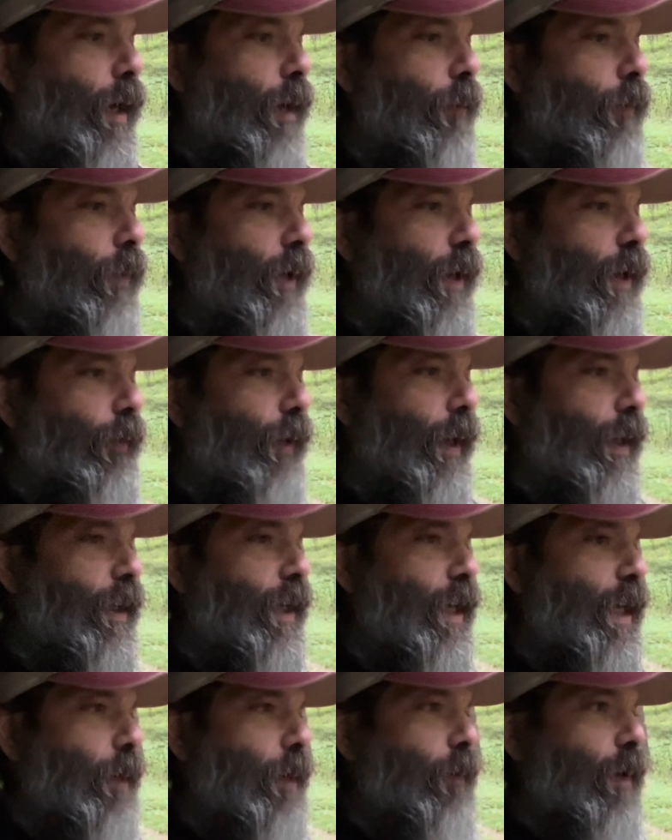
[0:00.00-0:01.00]
but if I
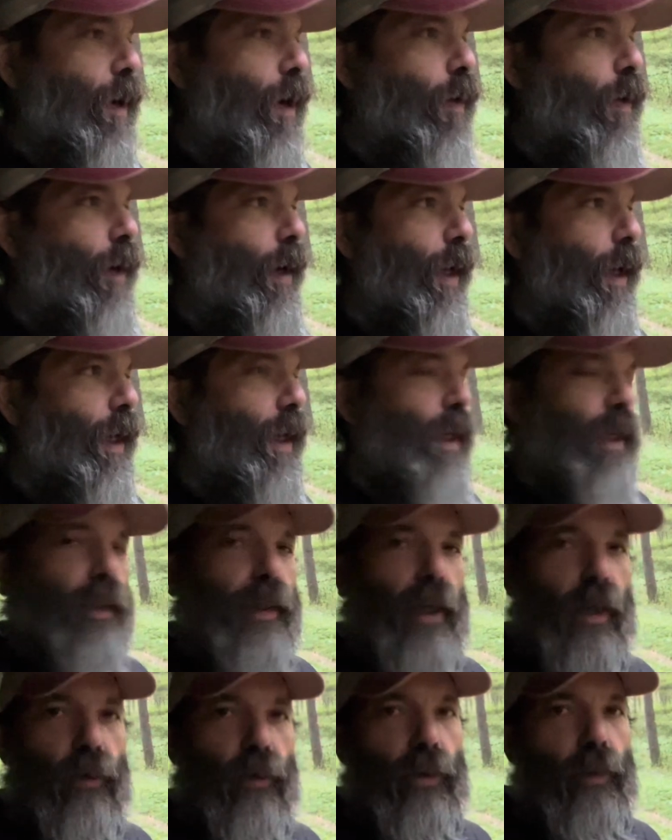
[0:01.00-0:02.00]
keep going, I get
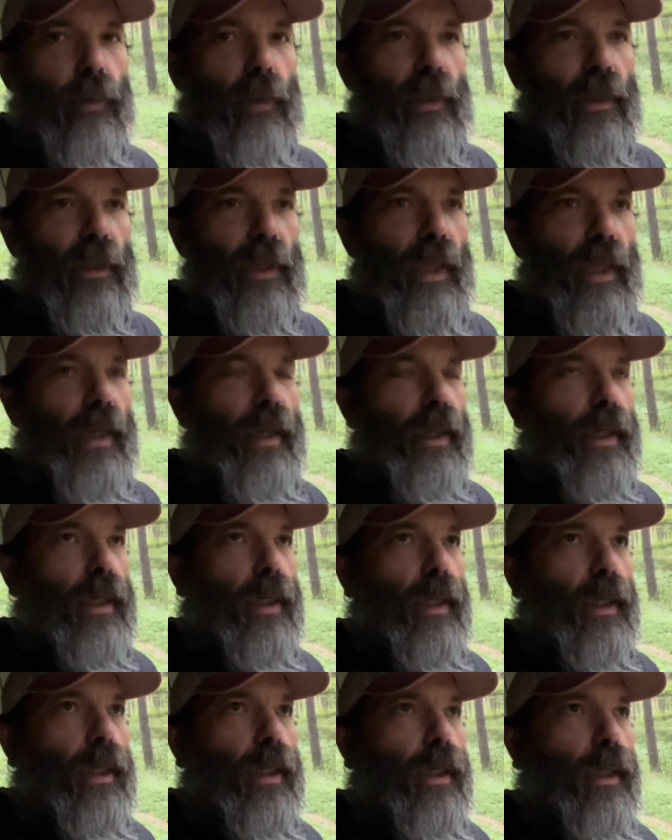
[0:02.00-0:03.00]
down to a
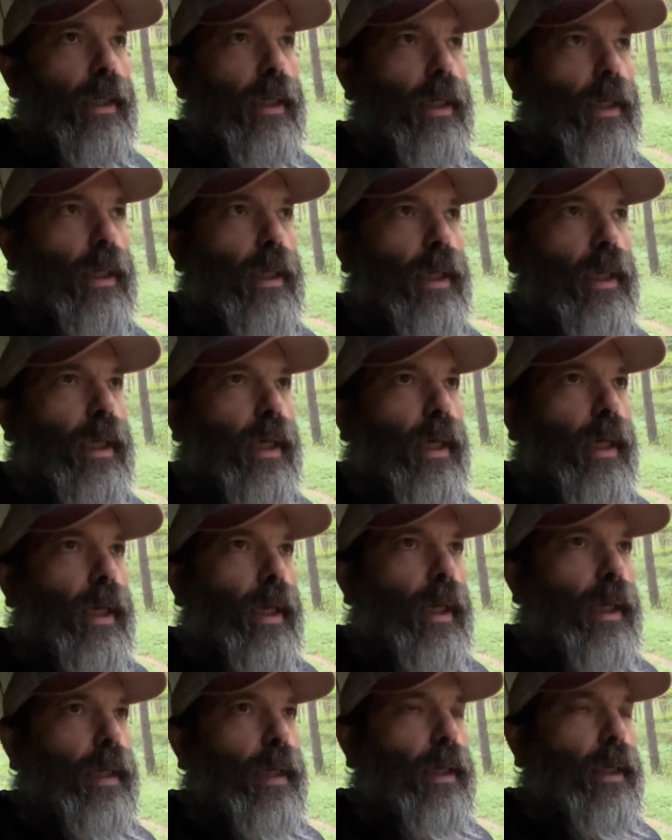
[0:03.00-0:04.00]
lake,
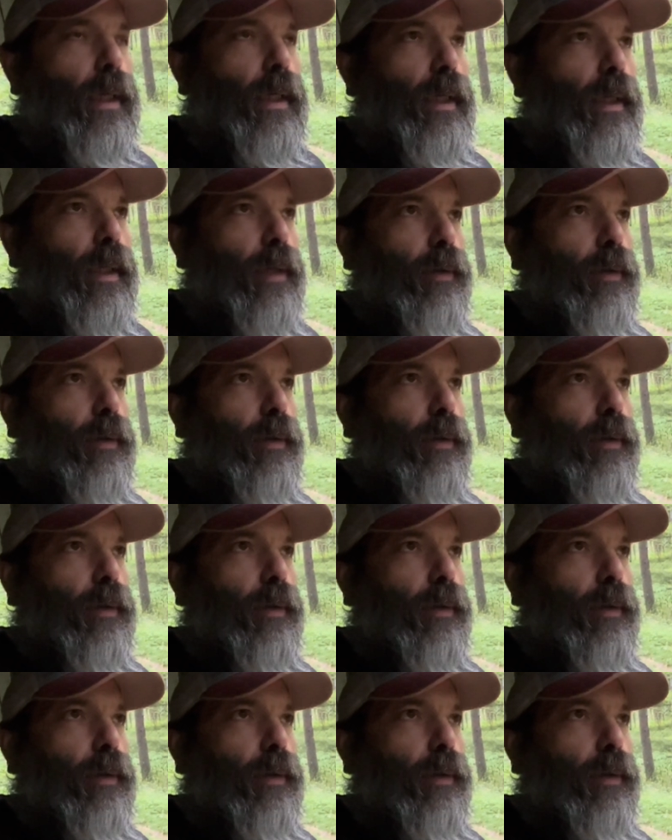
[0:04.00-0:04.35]
and